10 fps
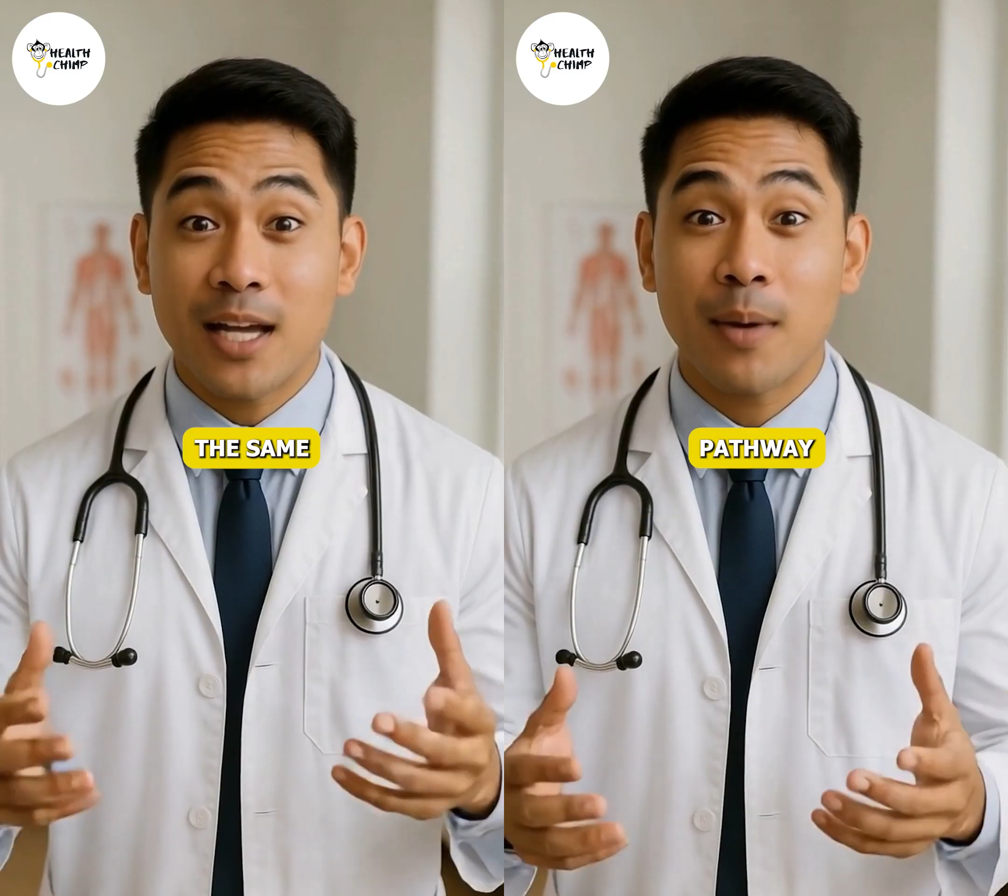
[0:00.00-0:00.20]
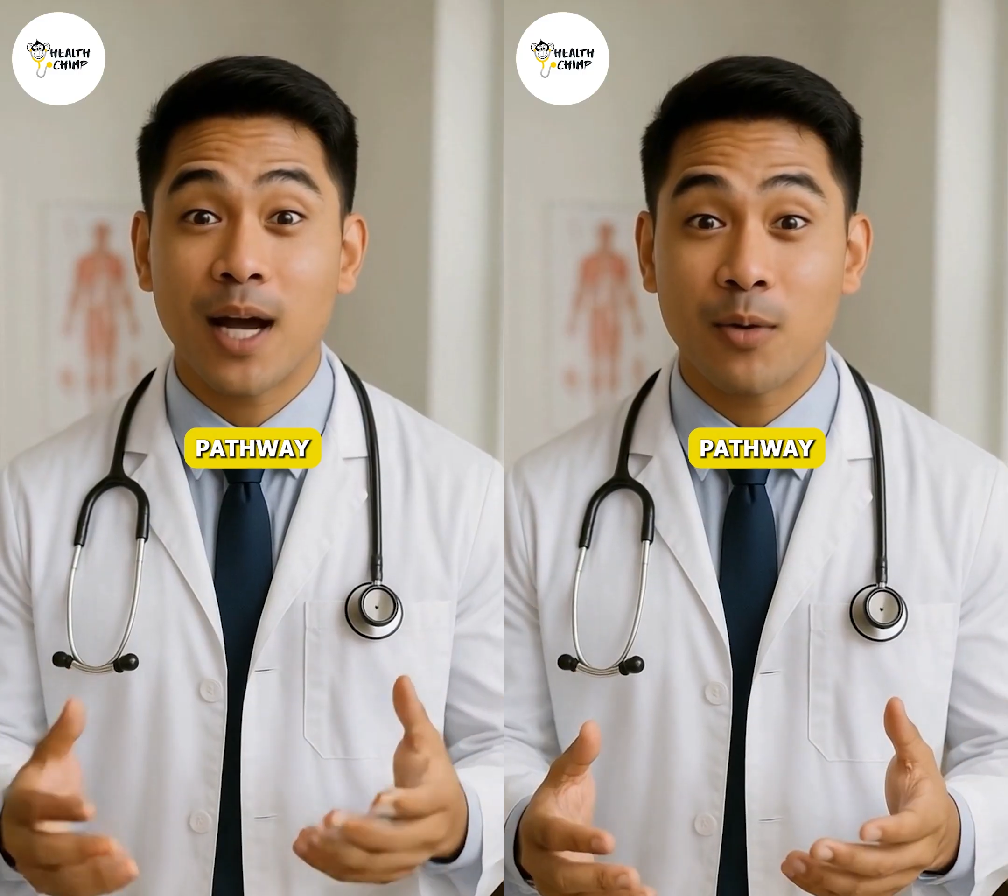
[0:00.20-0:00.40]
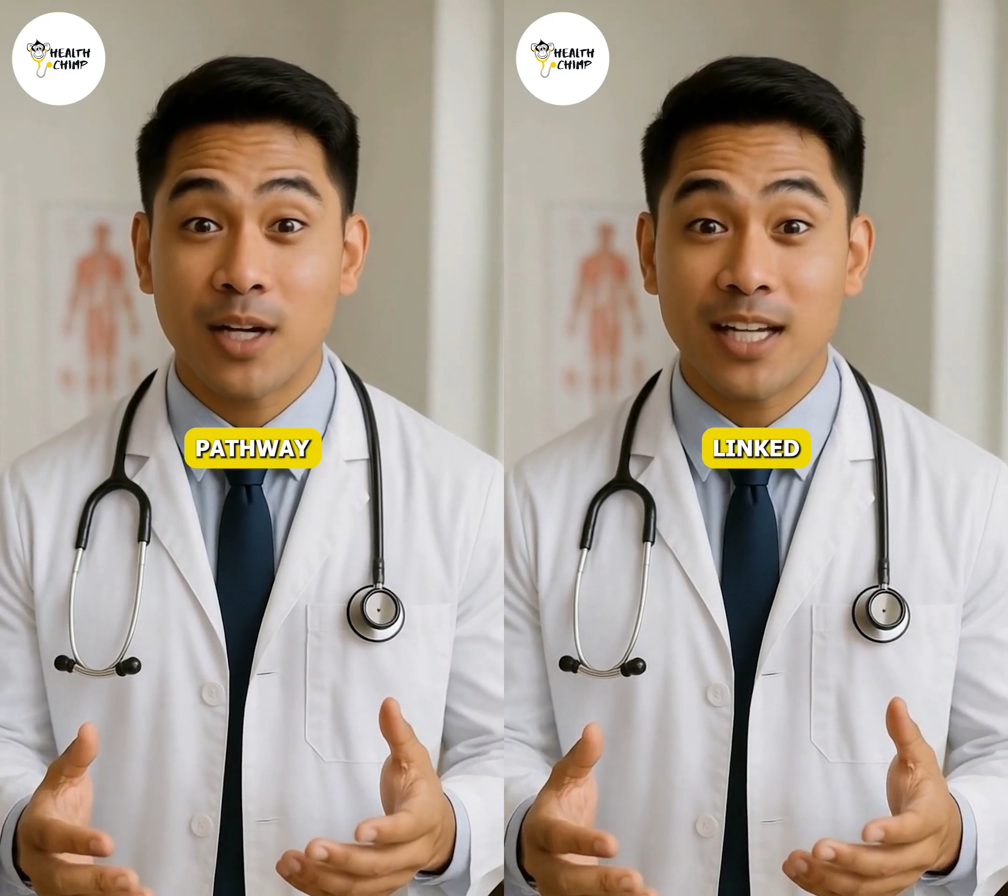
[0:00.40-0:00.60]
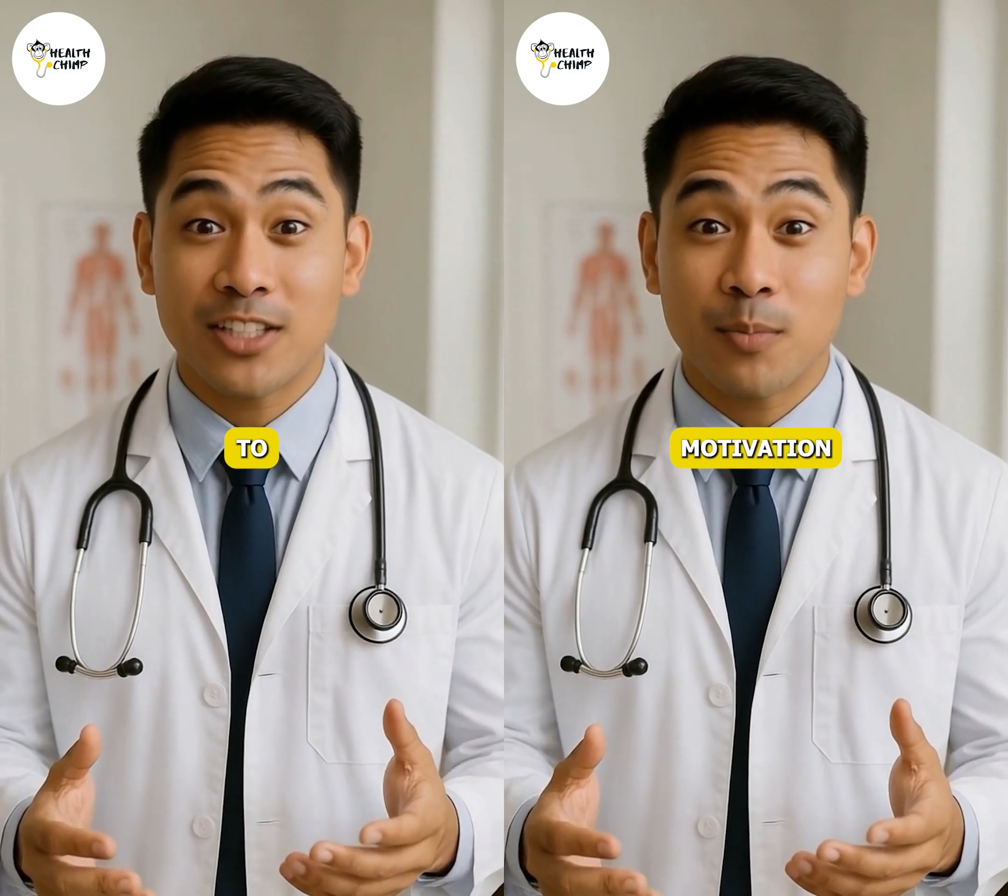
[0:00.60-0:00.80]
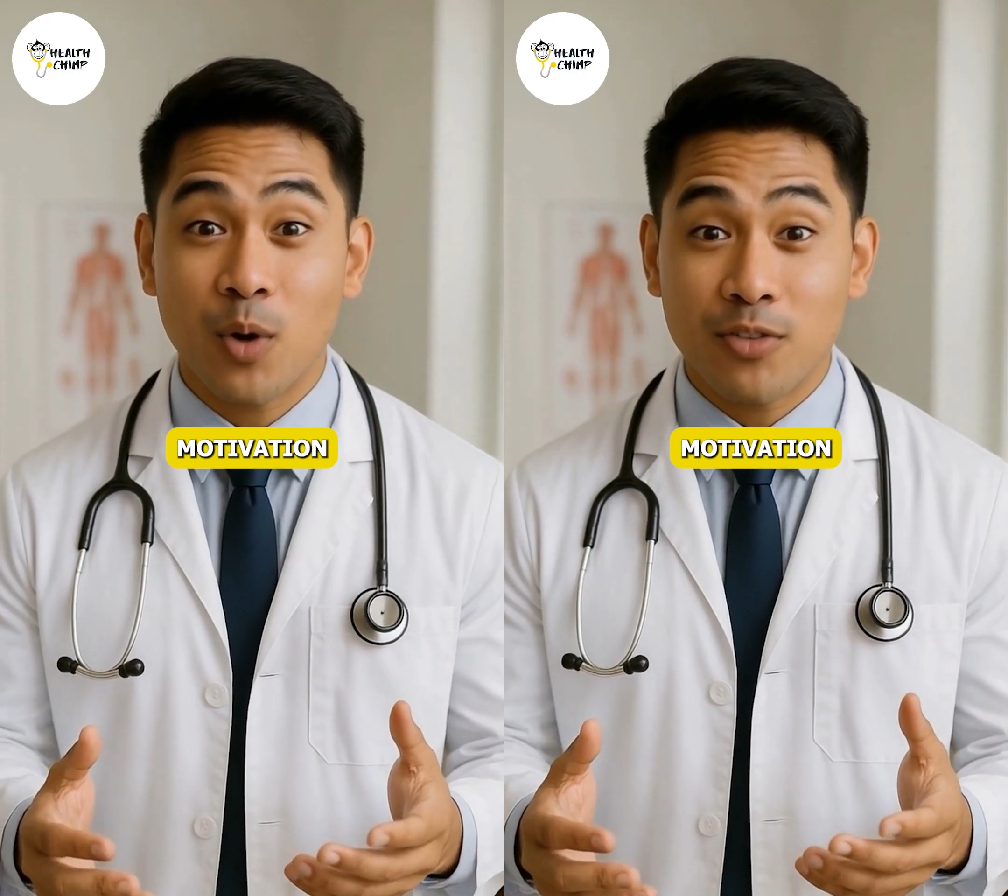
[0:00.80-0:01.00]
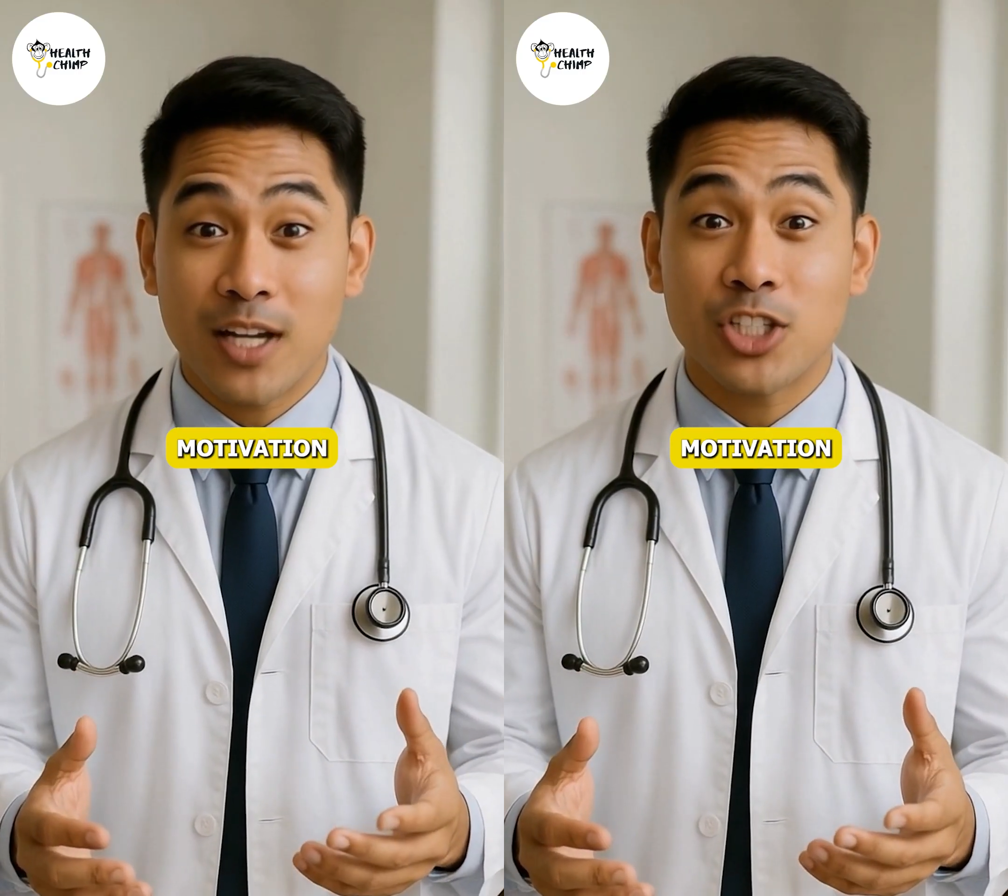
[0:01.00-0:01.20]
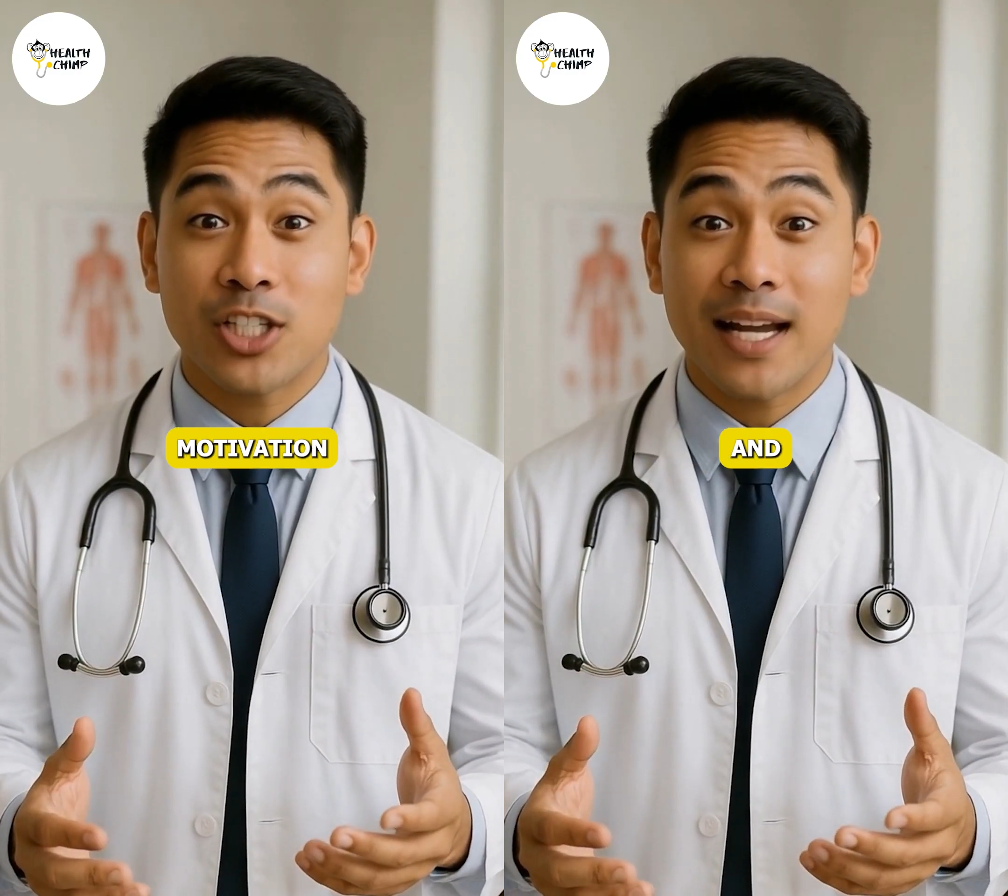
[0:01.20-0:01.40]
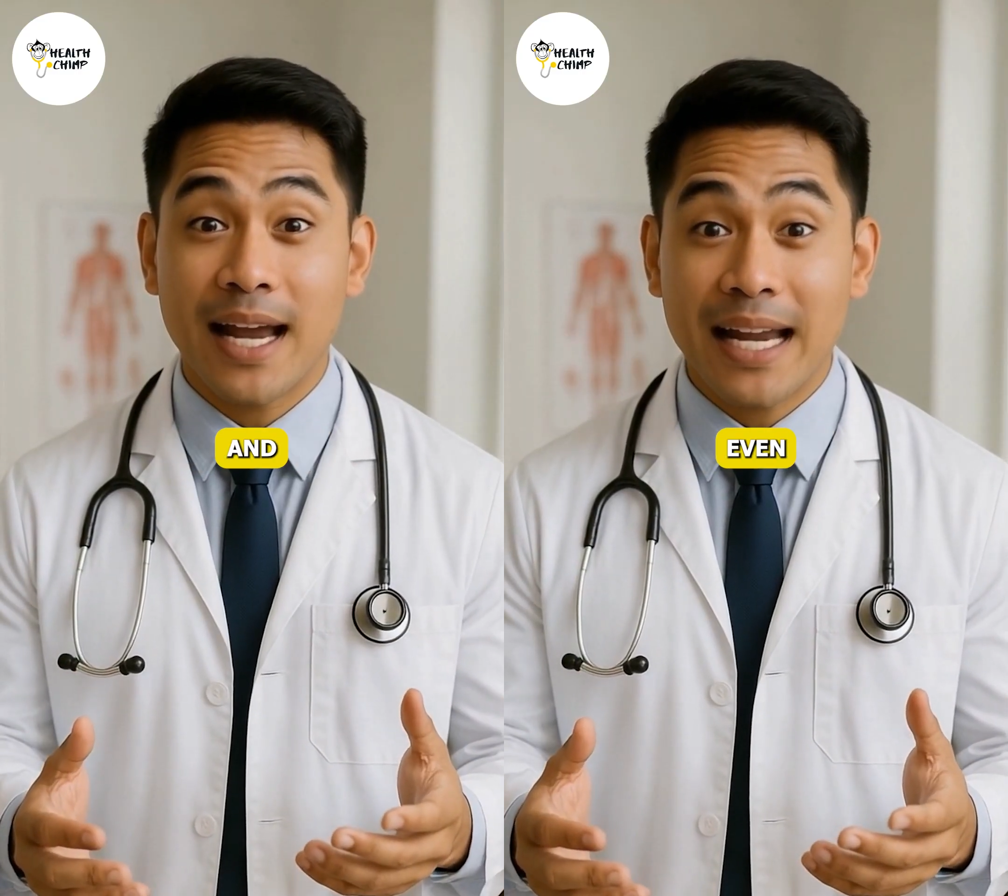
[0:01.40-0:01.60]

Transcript: same pathway linked to motivation